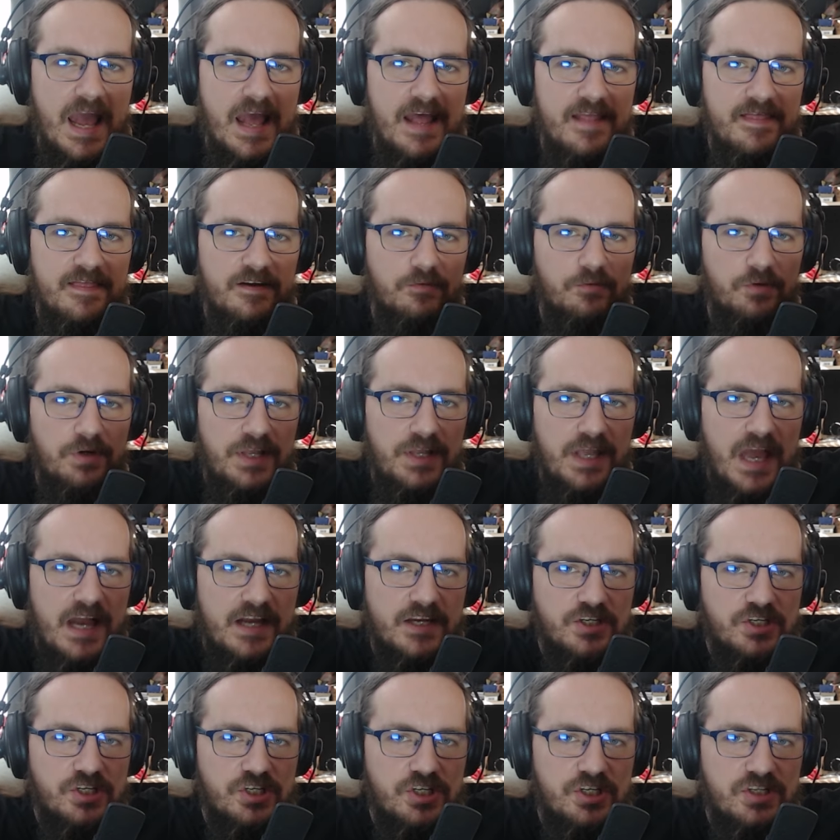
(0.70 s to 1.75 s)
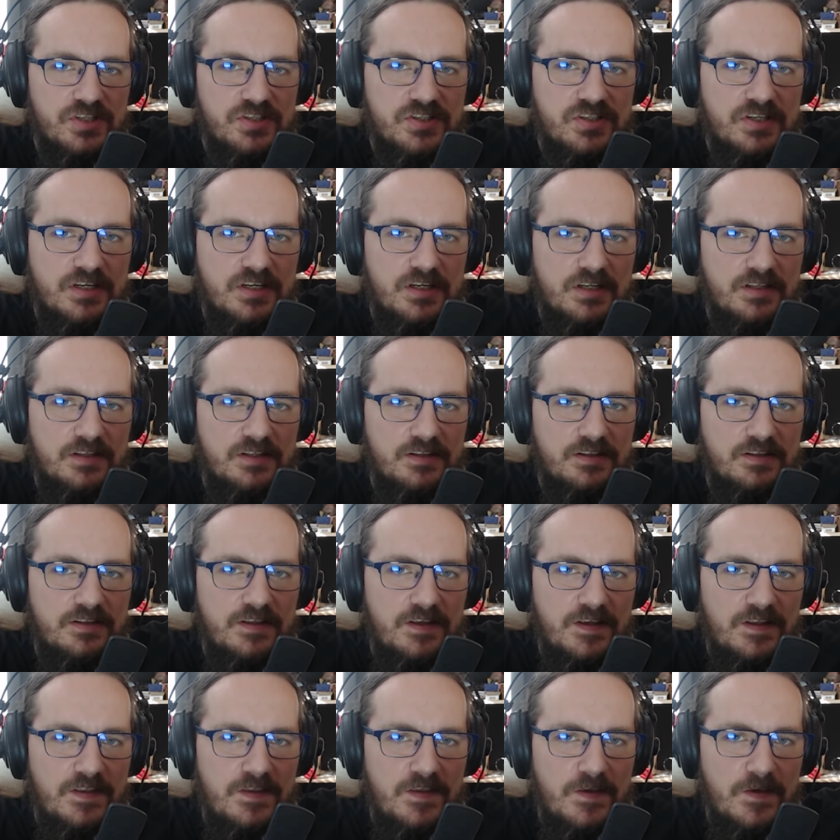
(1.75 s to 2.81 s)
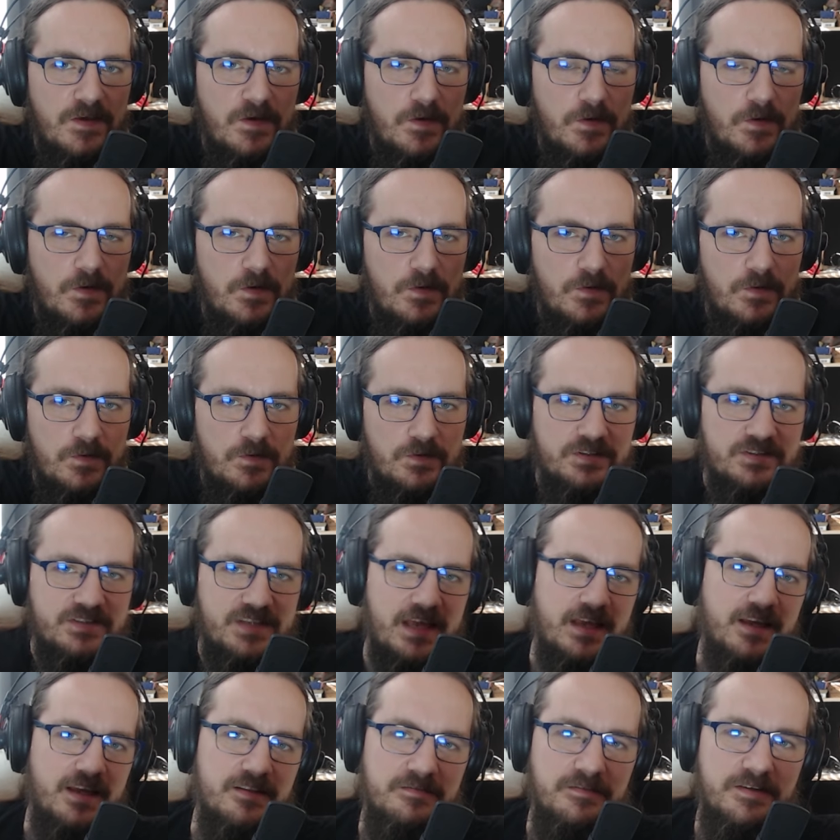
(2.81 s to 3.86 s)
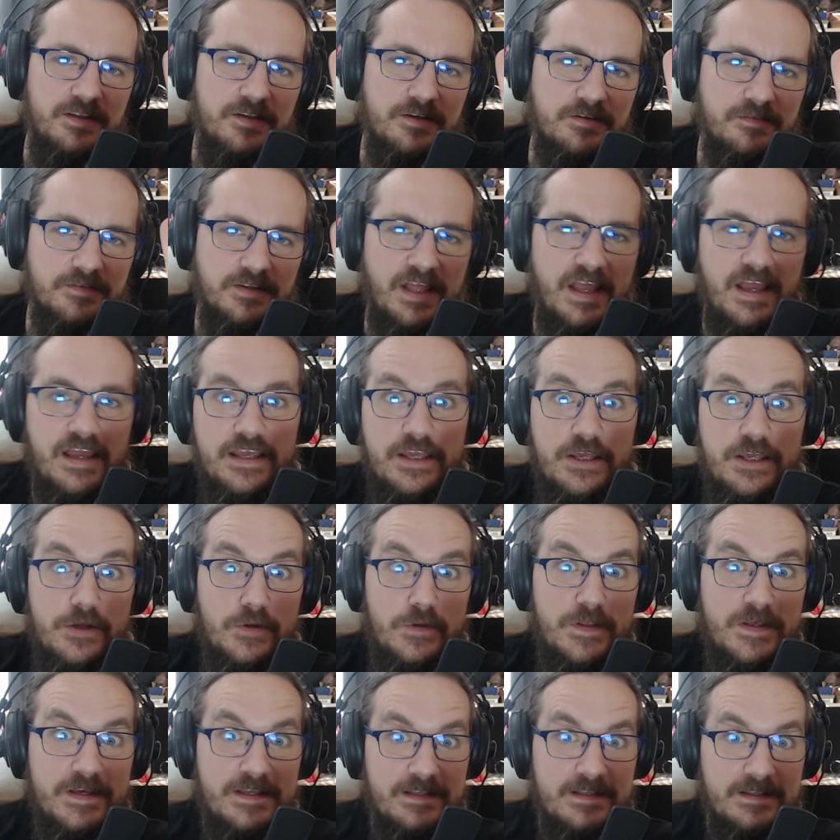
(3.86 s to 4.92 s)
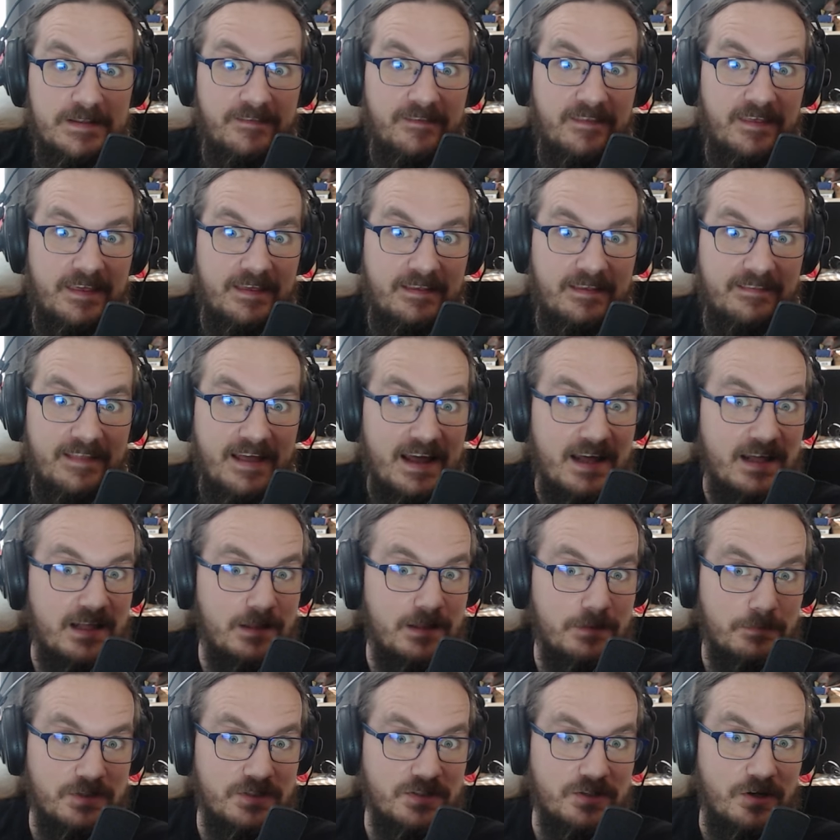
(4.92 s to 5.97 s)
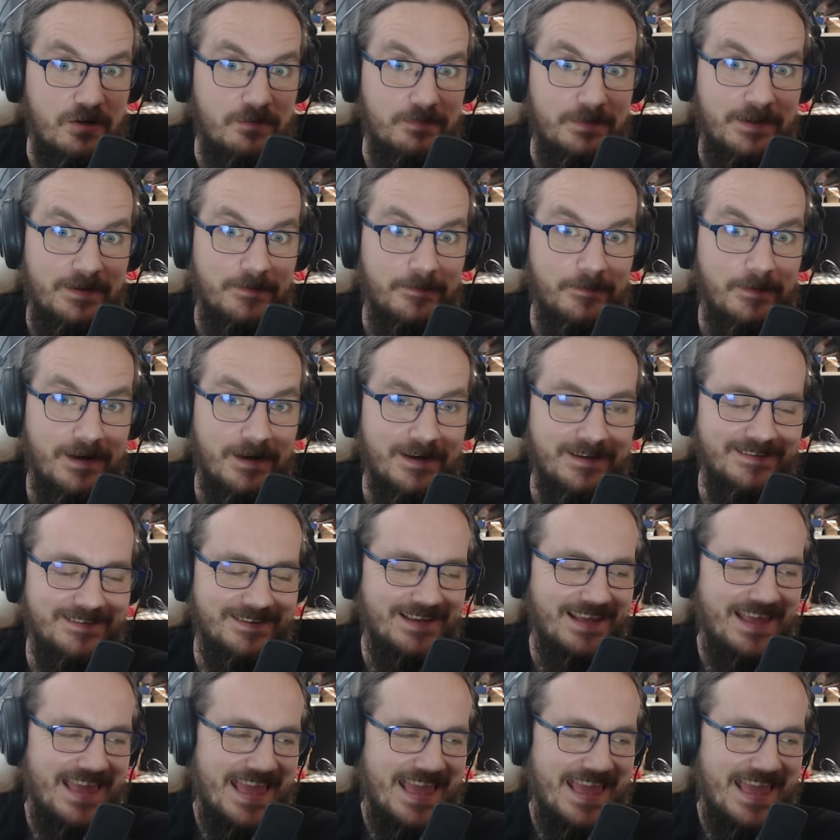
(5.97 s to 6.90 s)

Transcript: and the reactions continued. Second video of the day. You didn't think that was coming, right?